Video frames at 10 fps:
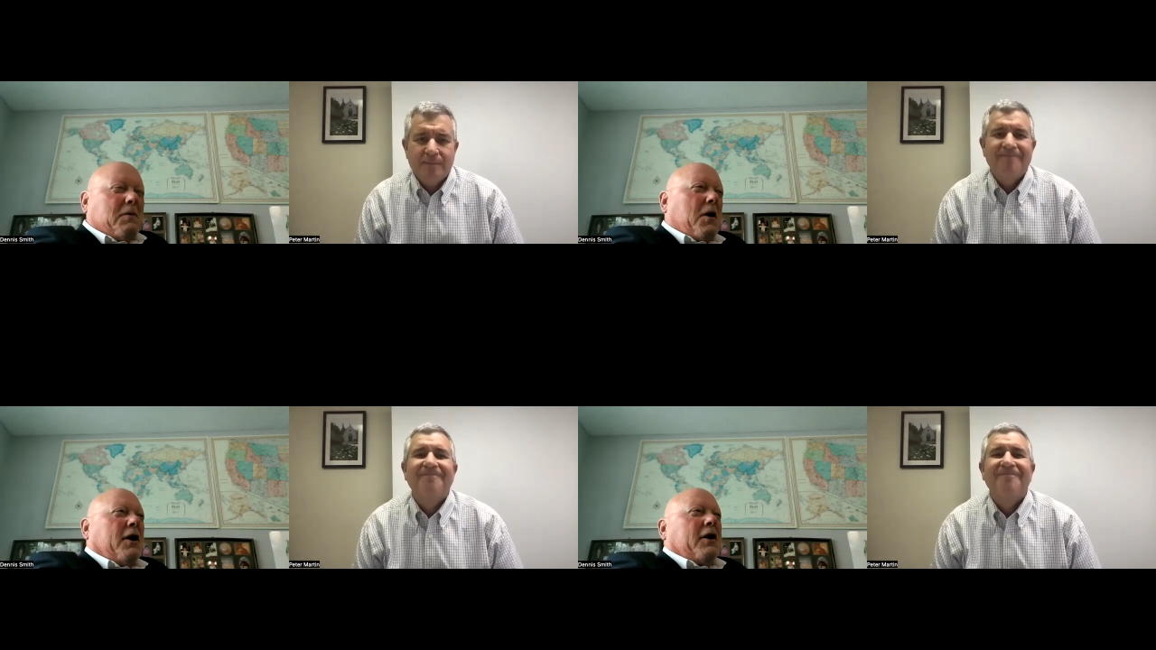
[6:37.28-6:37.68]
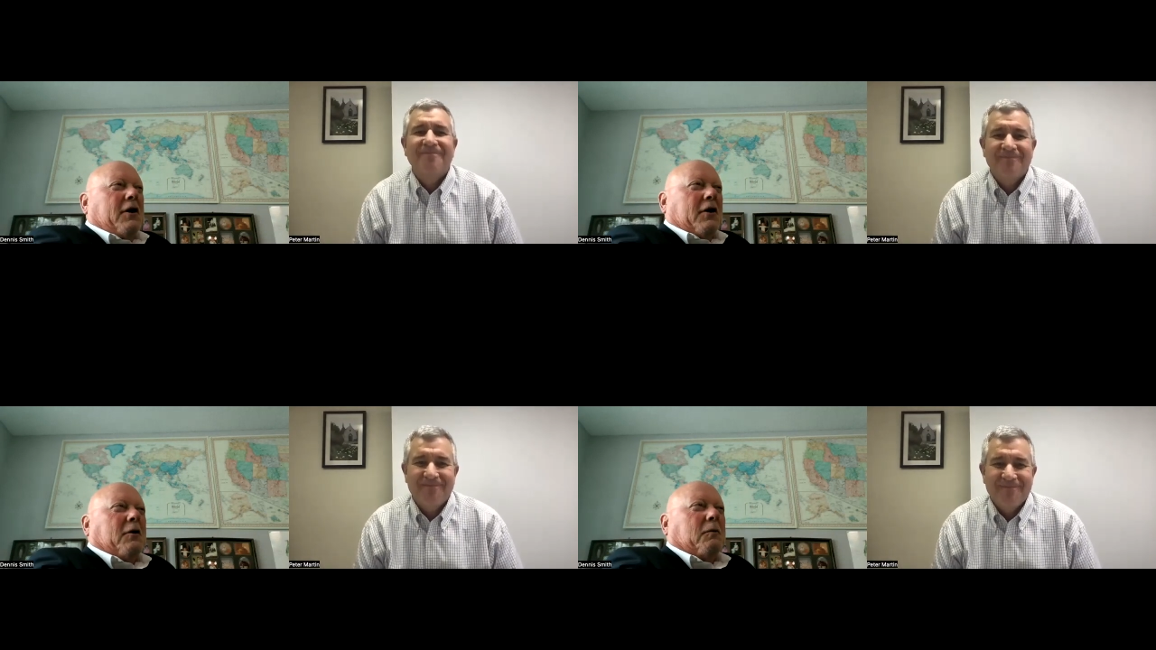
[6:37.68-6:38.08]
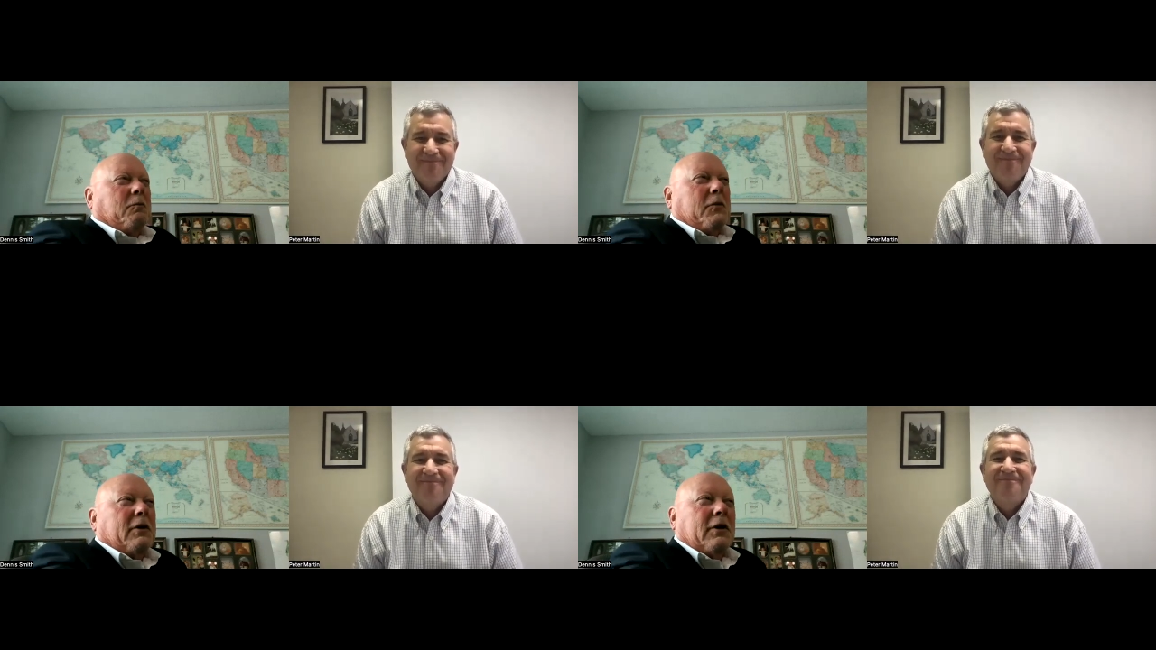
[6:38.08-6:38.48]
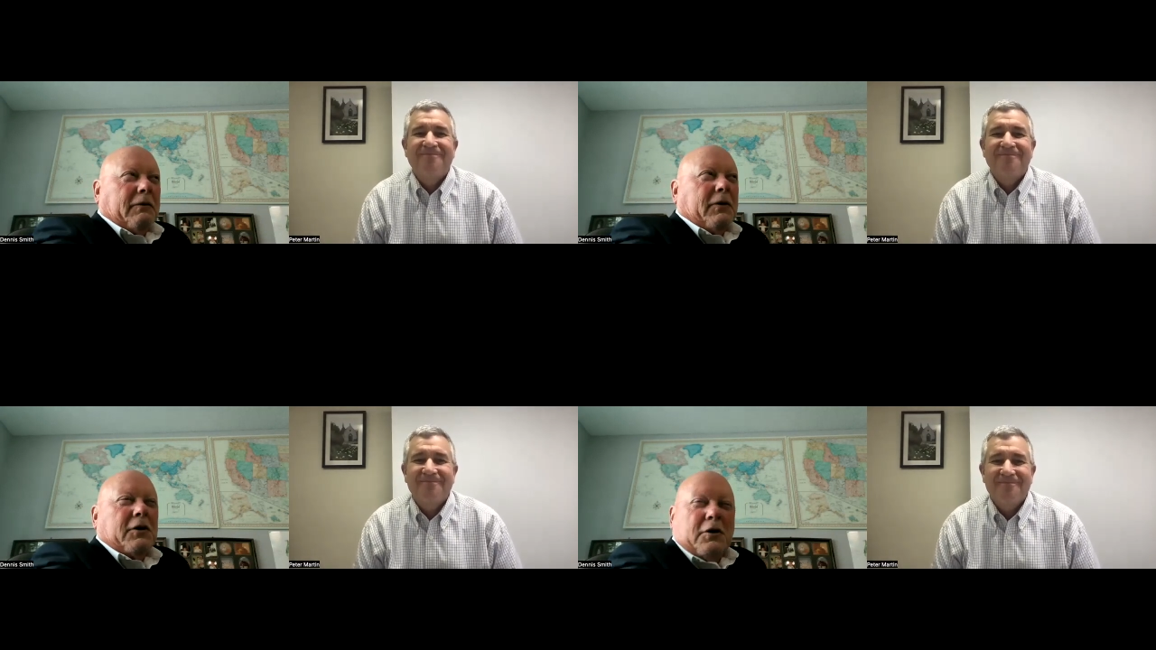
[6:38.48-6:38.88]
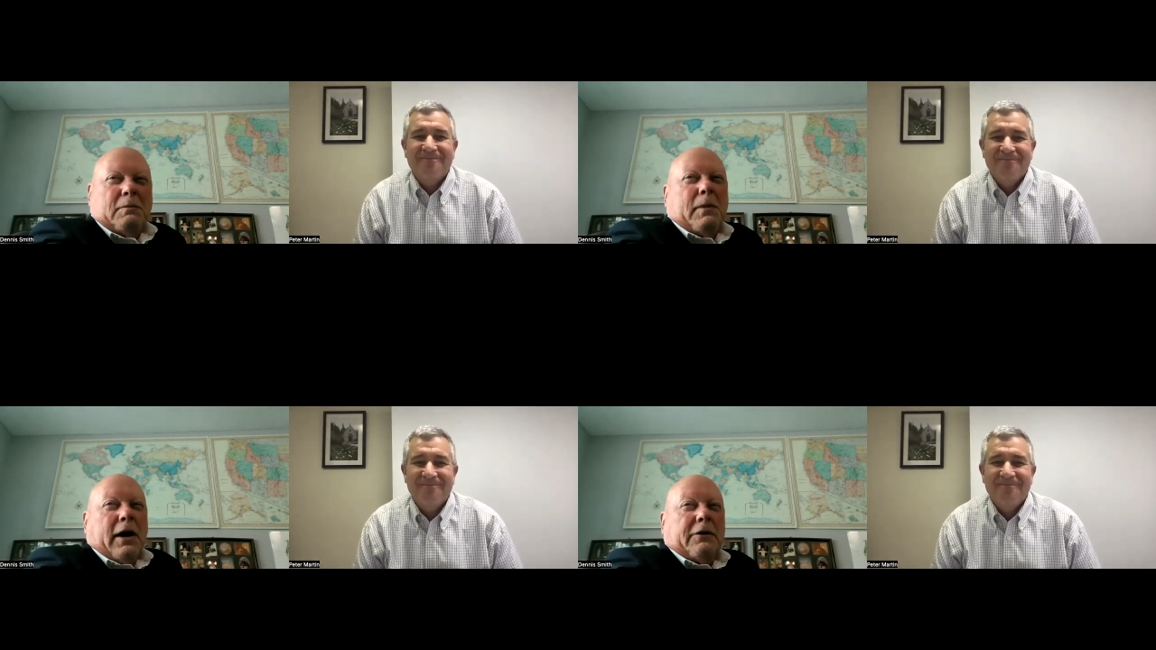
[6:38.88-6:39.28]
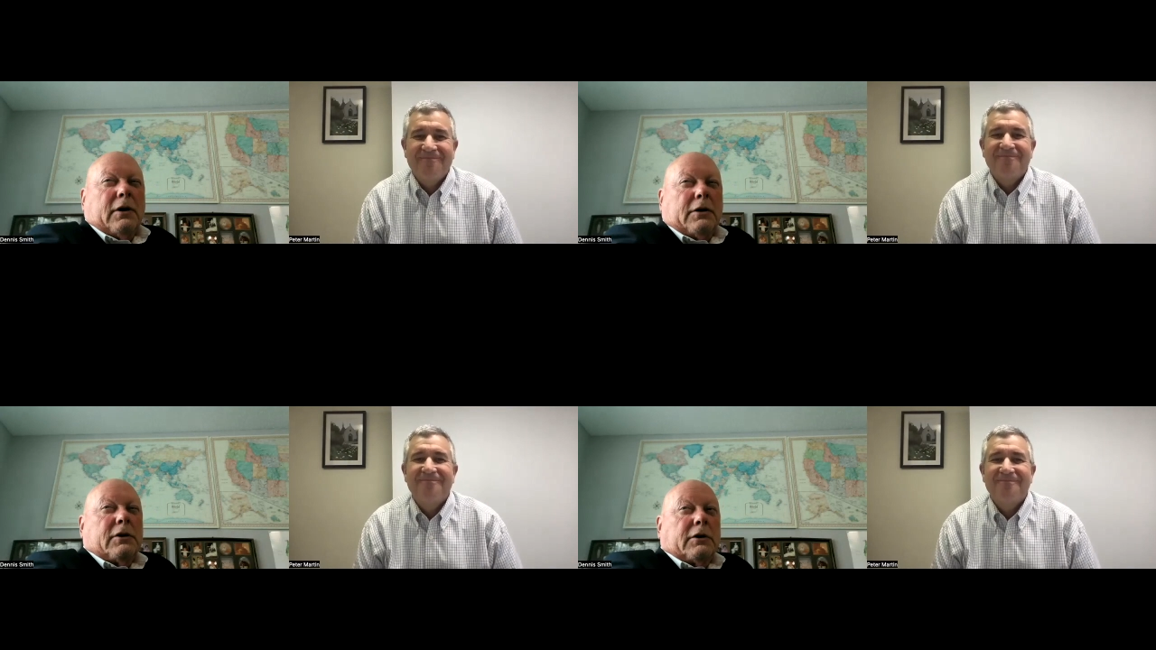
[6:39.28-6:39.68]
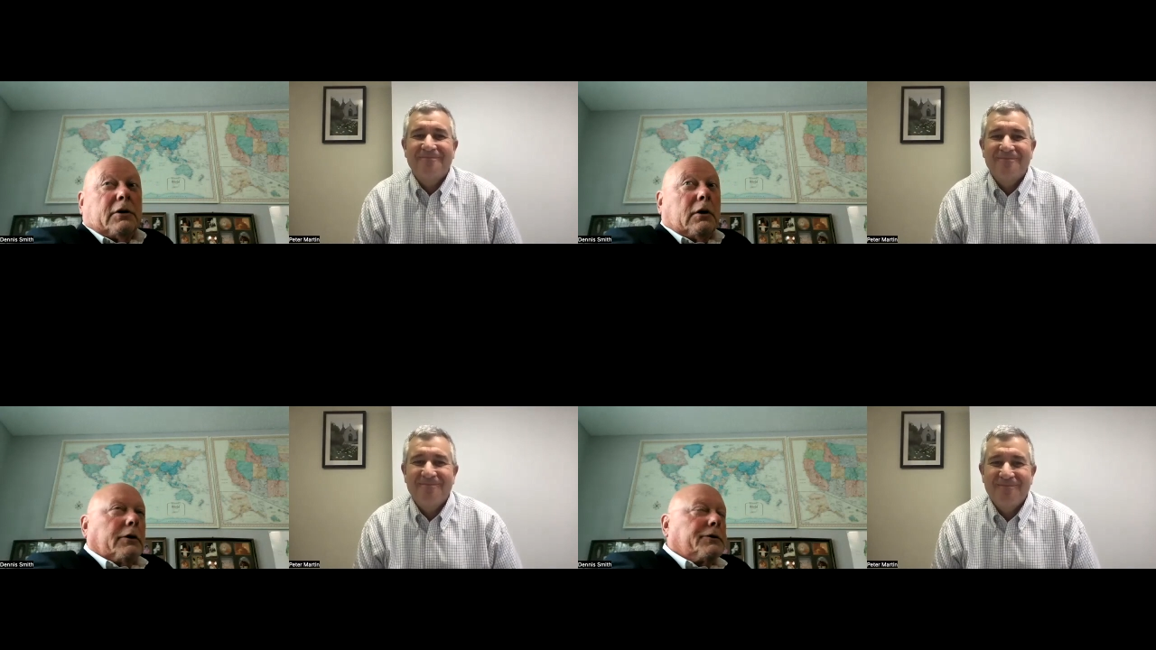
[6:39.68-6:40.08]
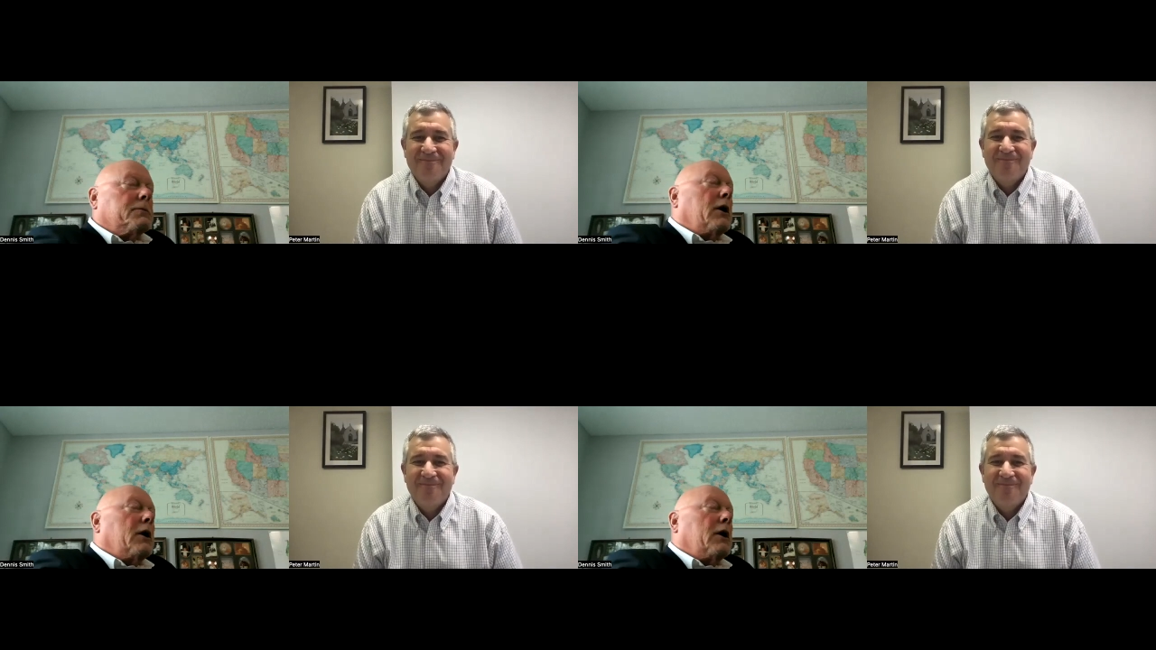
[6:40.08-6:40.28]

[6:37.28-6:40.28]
Speaker 1: you know, if you do the math, that's six years.